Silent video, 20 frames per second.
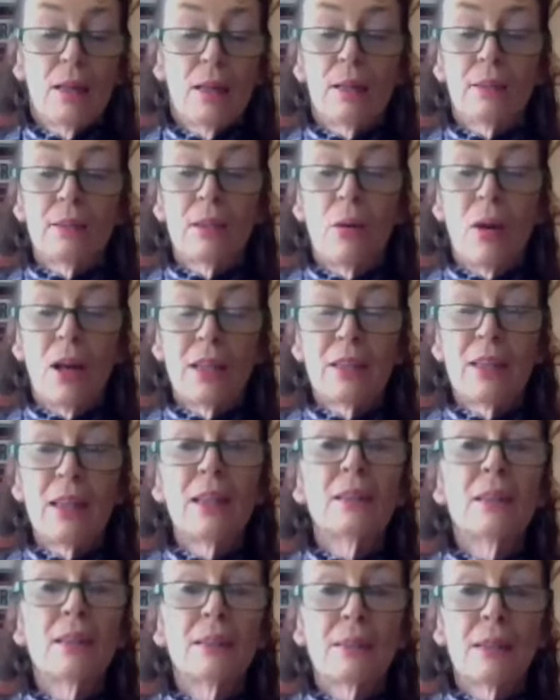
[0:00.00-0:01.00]
so I
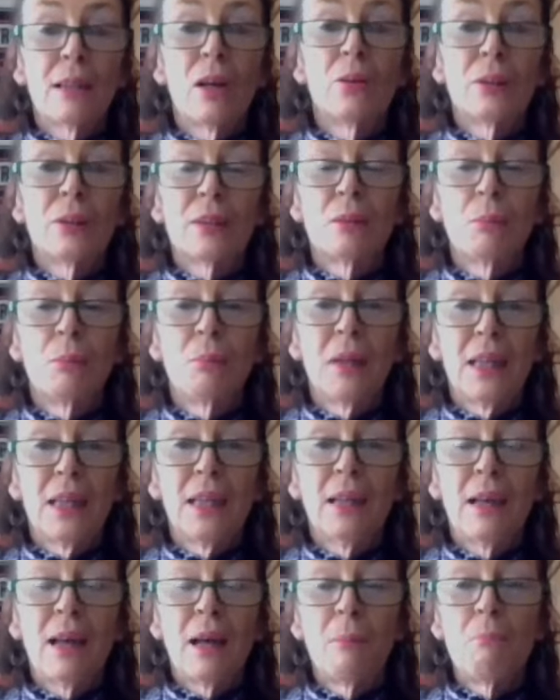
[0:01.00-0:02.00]
think there's going to
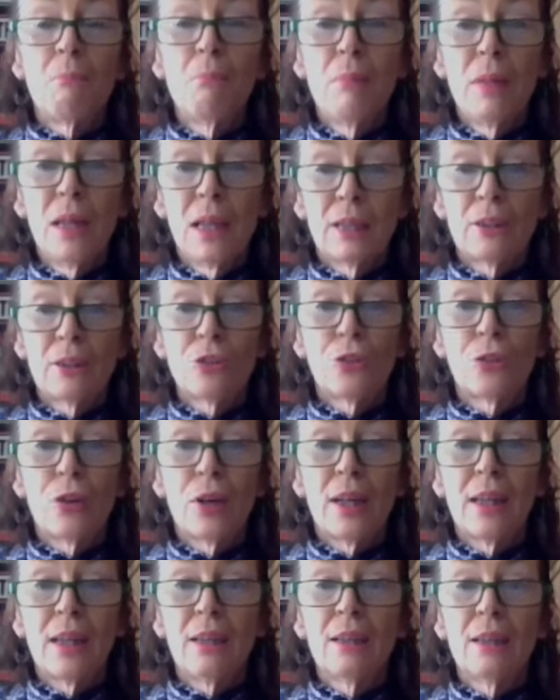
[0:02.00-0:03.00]
be a
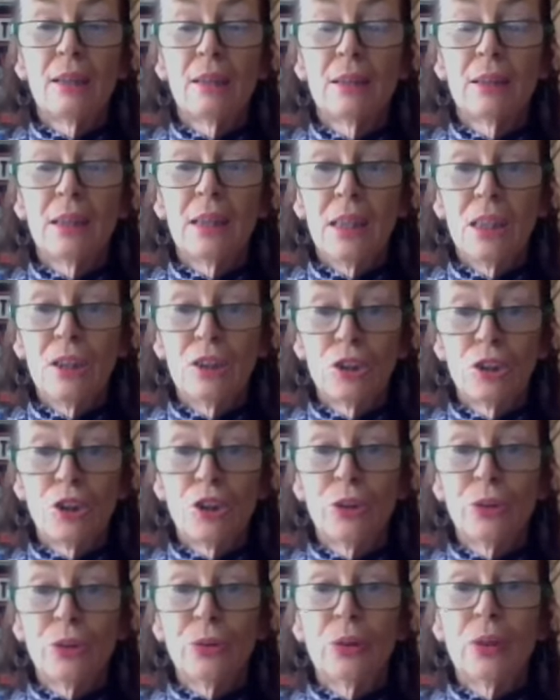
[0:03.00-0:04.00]
military
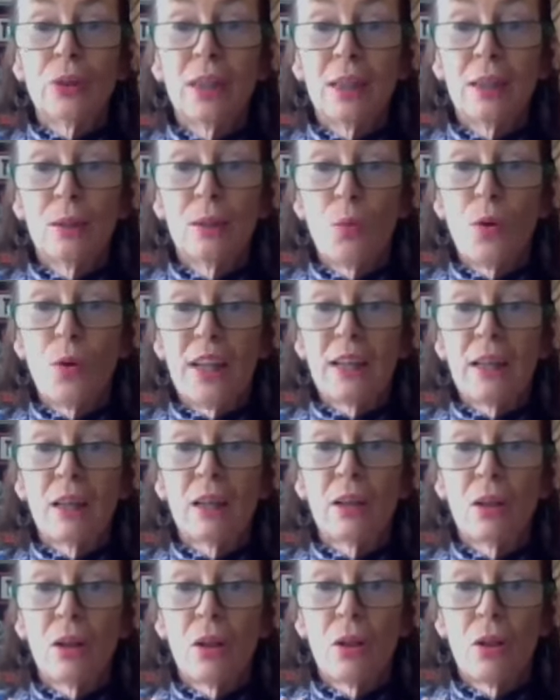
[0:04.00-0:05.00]
issue in week
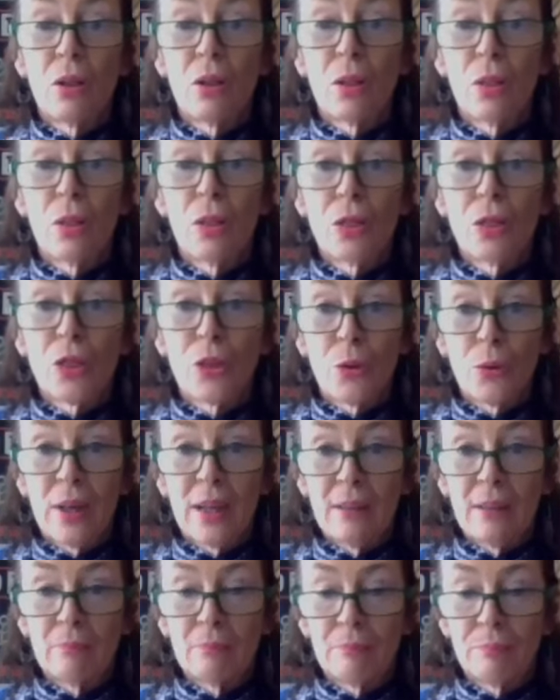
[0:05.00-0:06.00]

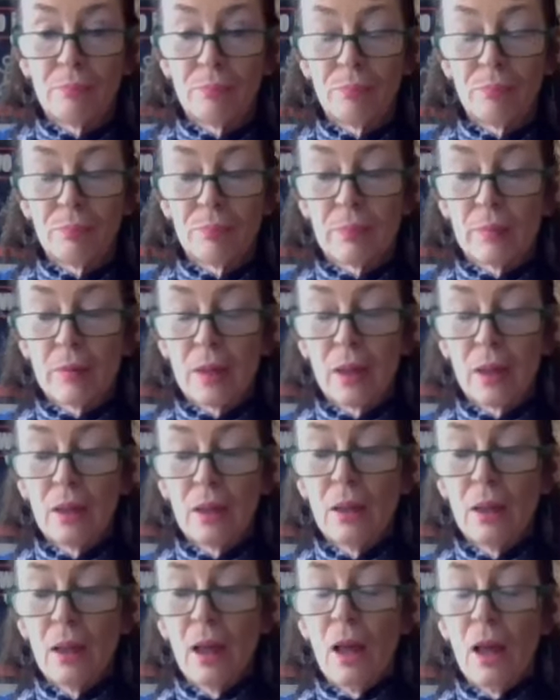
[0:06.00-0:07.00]
three.
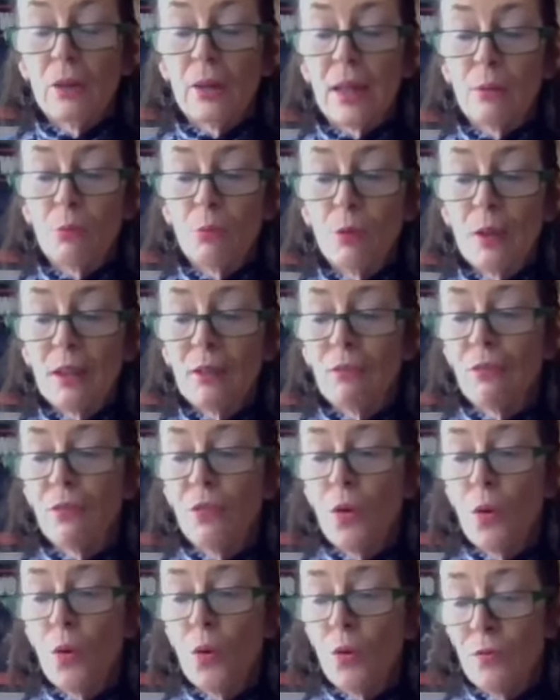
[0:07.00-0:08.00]
Okay, week
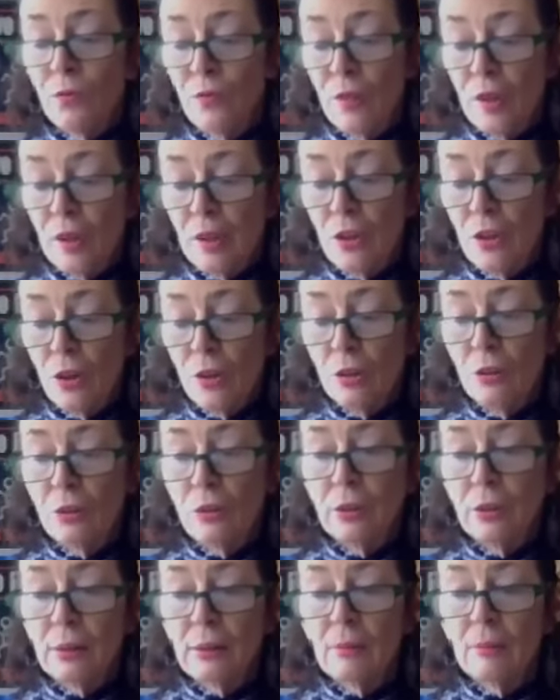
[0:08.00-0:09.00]
four for the
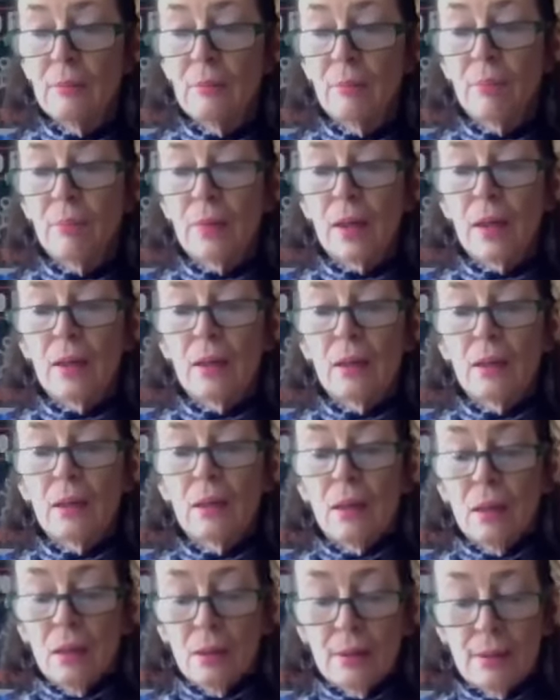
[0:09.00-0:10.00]
Donalds.
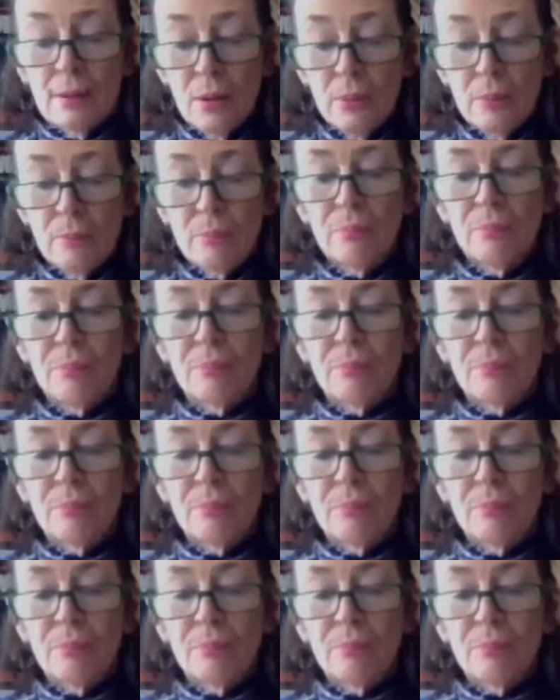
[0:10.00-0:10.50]
So